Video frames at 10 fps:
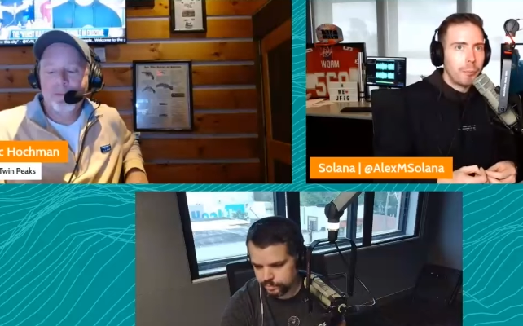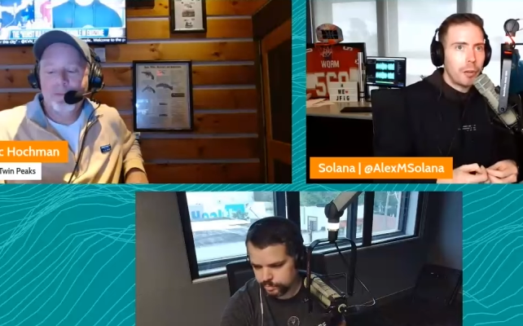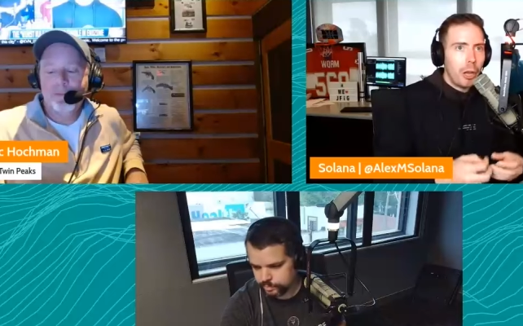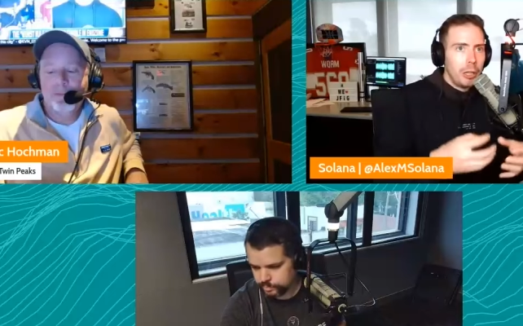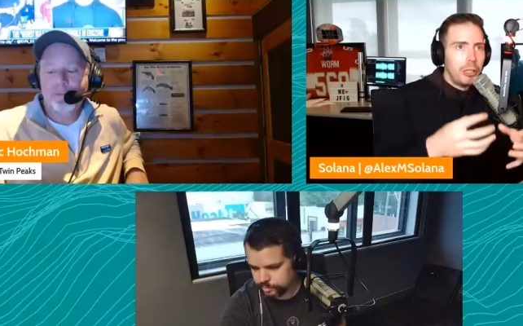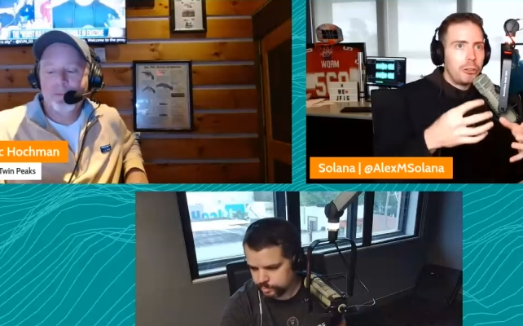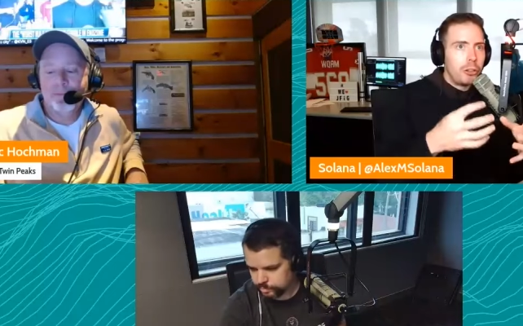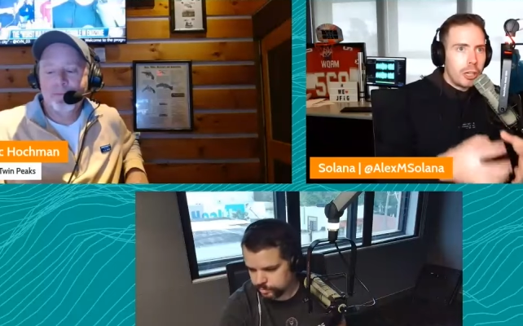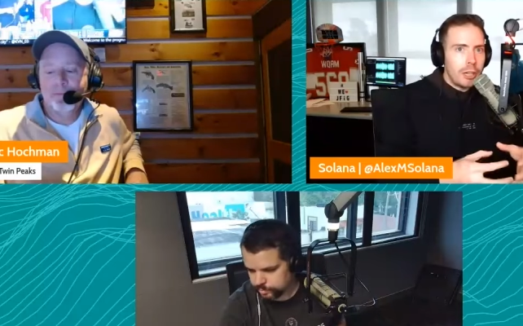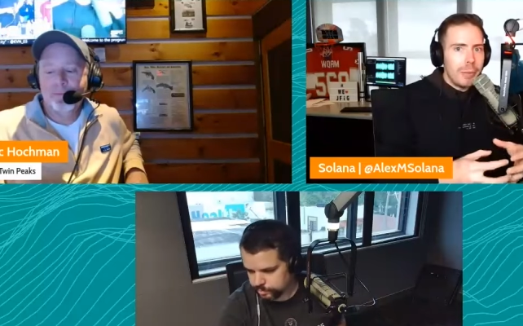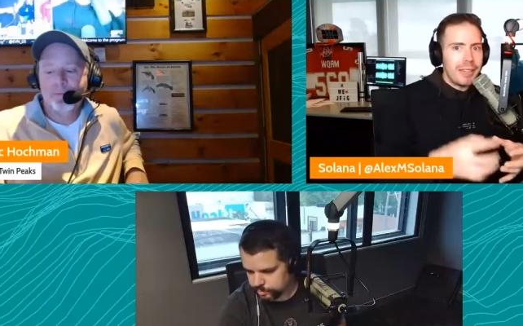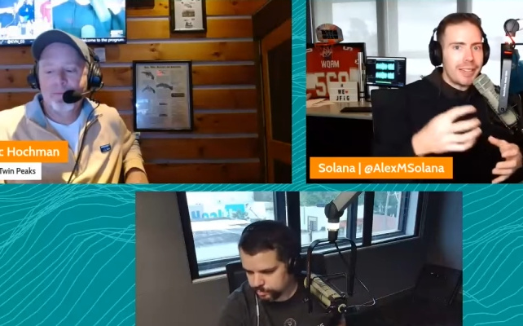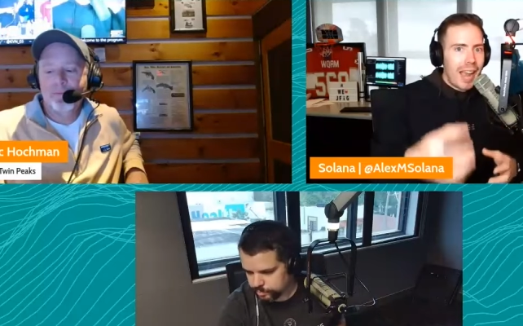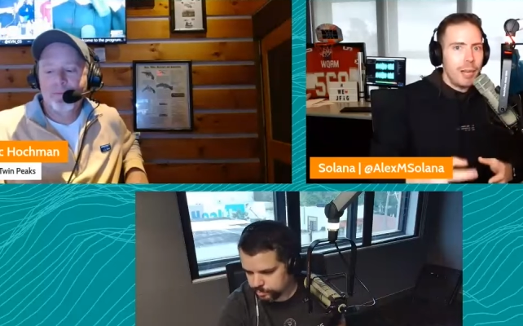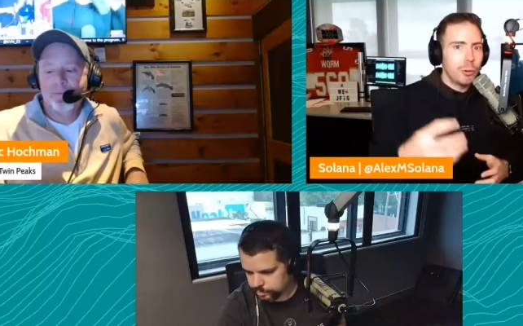Speaker 1: a legitimate
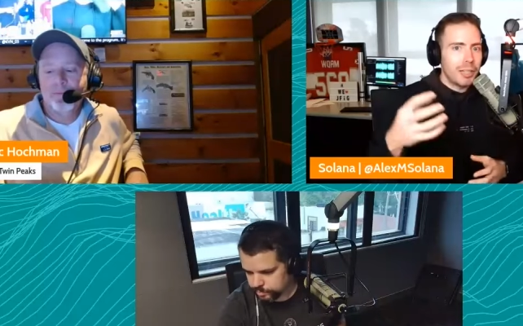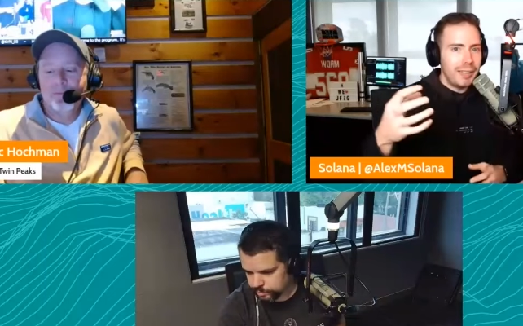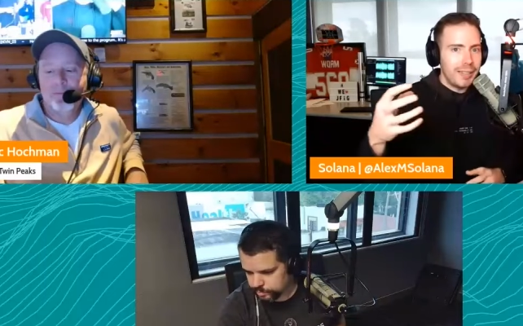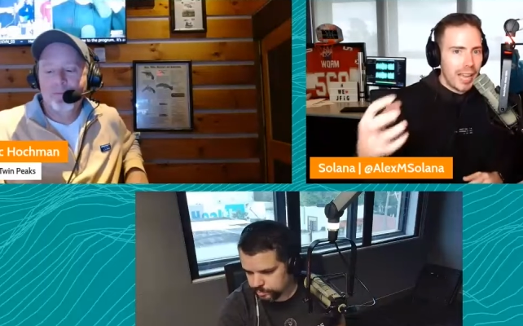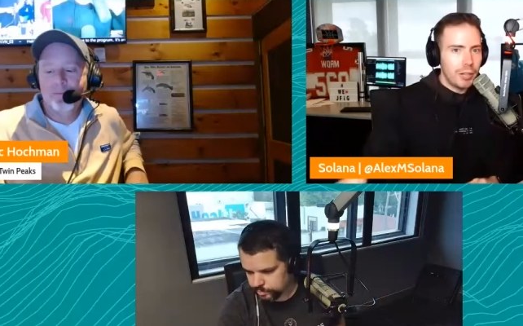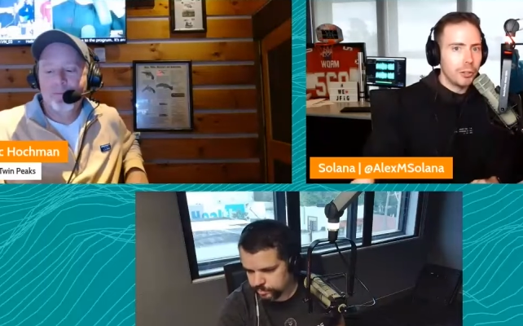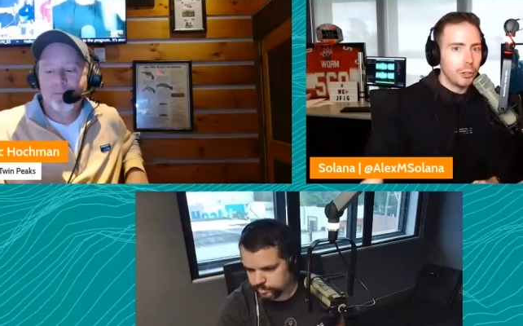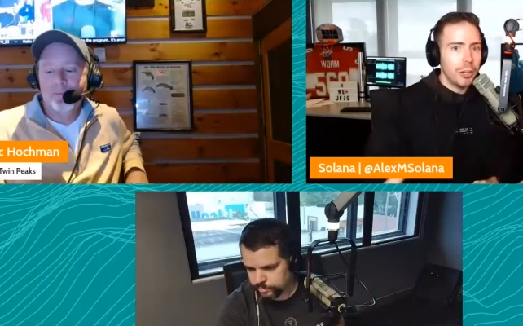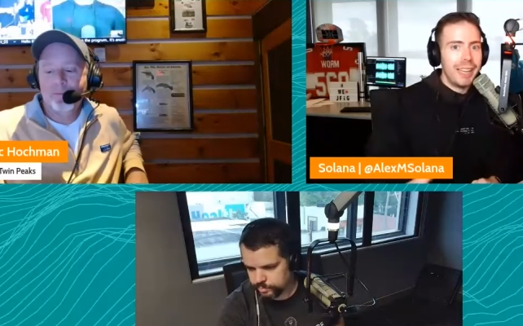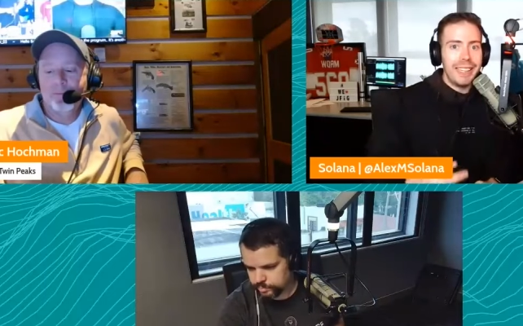title contender,